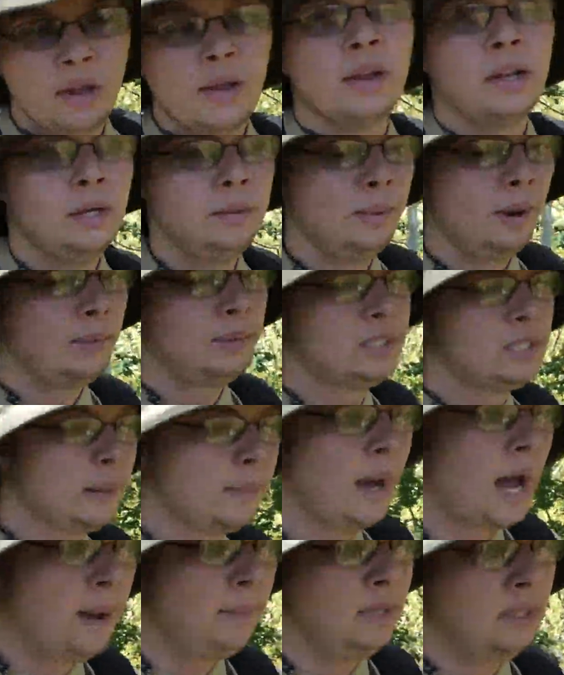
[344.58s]
you probably saw
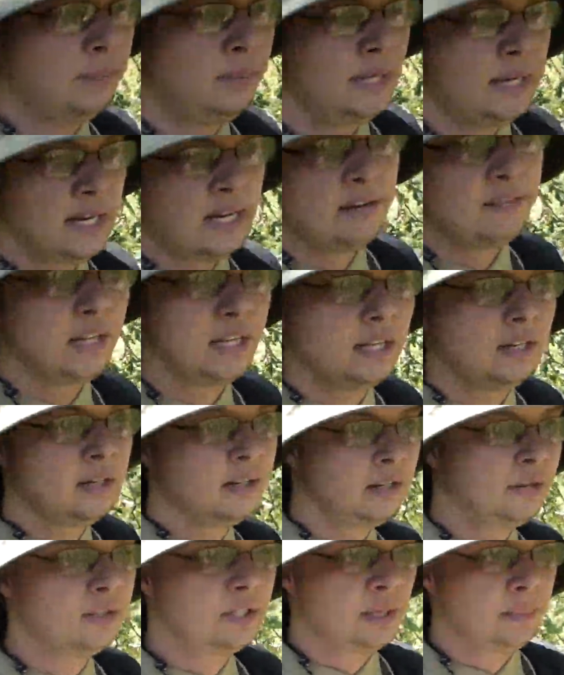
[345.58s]
behind me at the beginning of it,
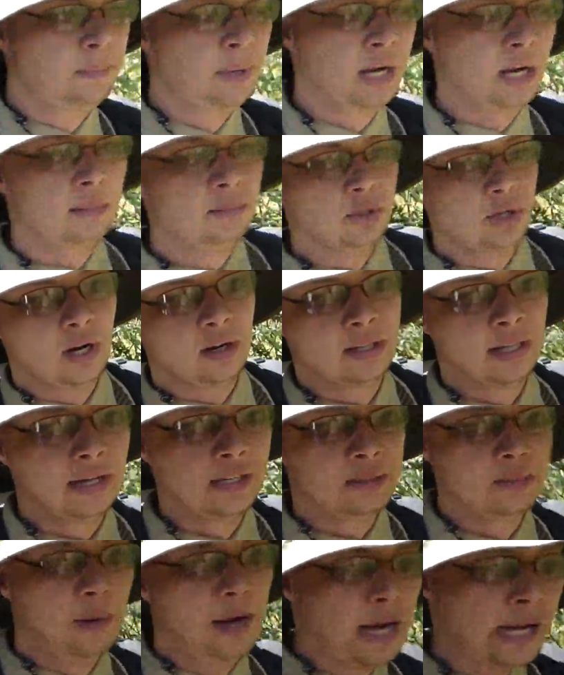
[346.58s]
there was a pickup truck.
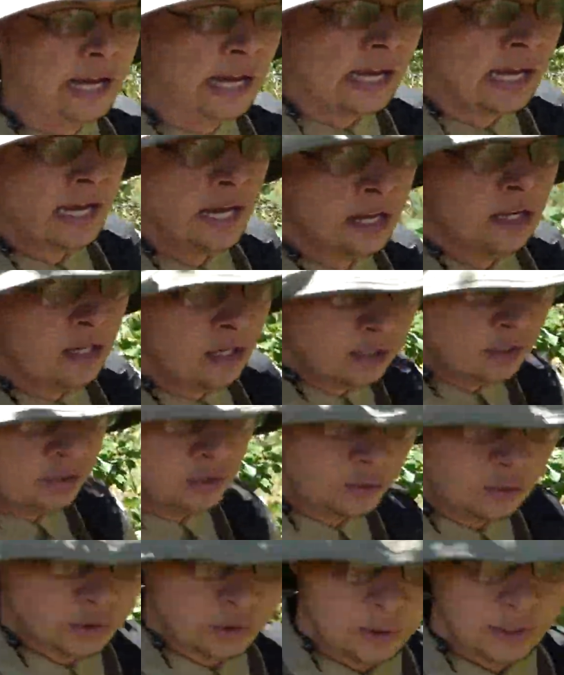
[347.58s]
That's my
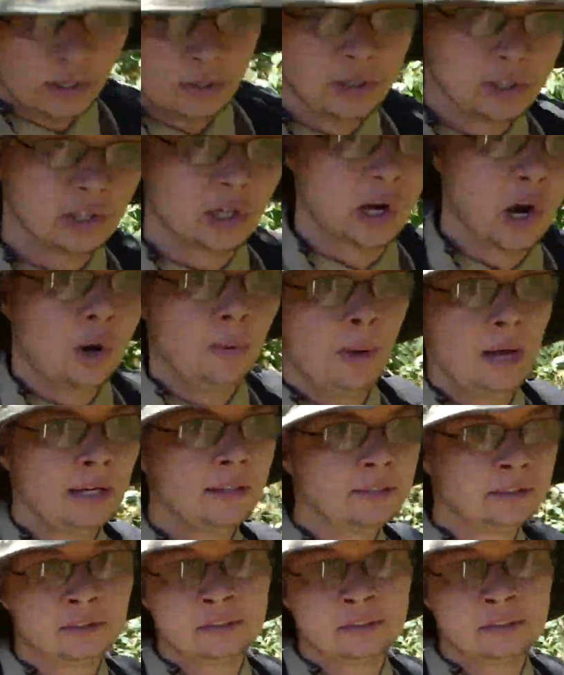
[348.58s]
new Toyota Tacoma,